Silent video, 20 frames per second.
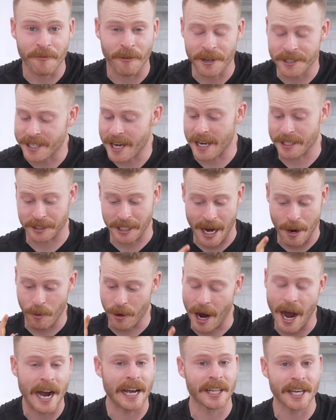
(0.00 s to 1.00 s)
fun test. I would
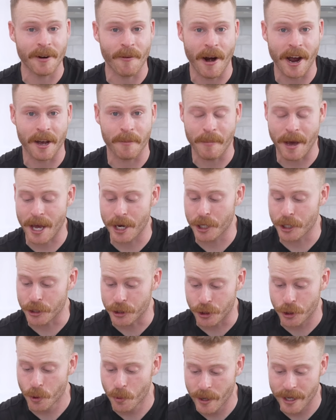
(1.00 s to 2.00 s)
highly recommend
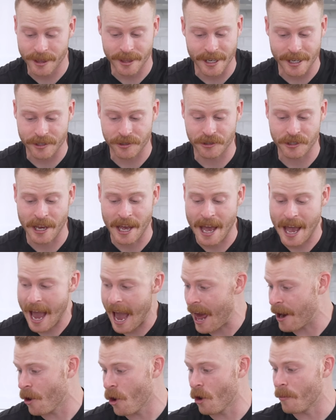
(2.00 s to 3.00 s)
doing this
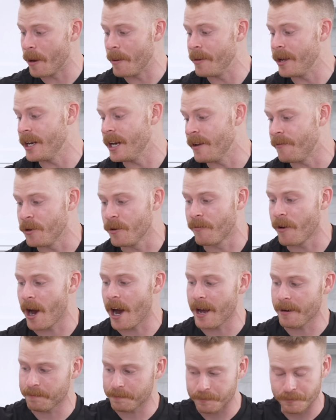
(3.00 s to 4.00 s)
at home. I mean, if you've
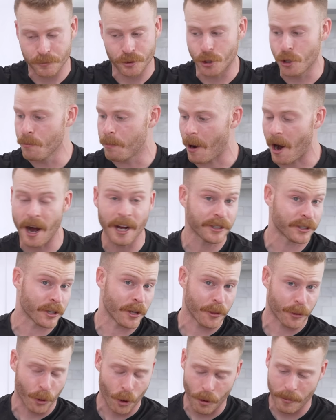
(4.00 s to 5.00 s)
got 2 pots,
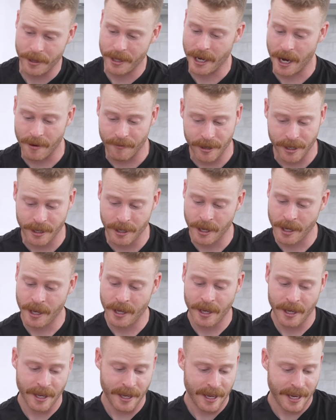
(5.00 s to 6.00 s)
throw them in the oven.
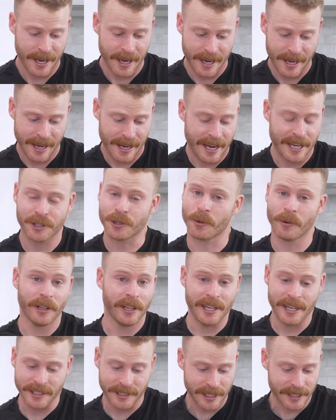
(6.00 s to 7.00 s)
It's a
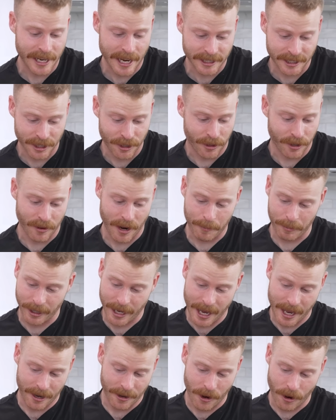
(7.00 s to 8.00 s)
really easy test that you can
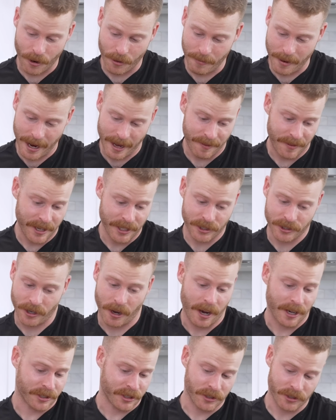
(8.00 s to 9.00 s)
replicate at home, and this
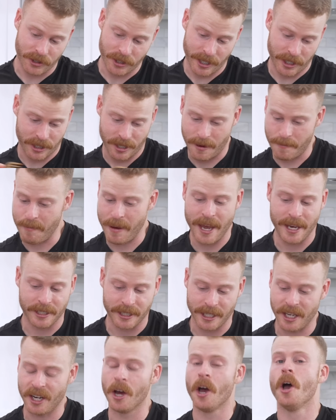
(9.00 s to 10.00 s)
sauce is just
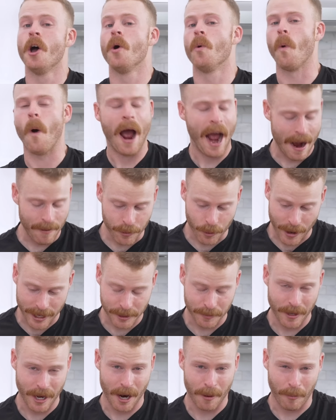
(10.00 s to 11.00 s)
amazing. We'll have the
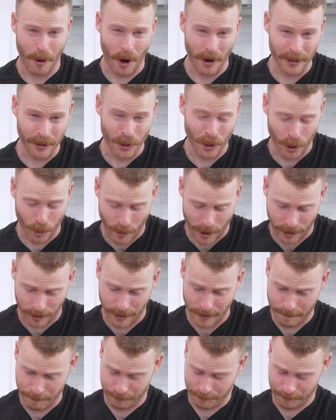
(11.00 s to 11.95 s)
recipe up on Cookwell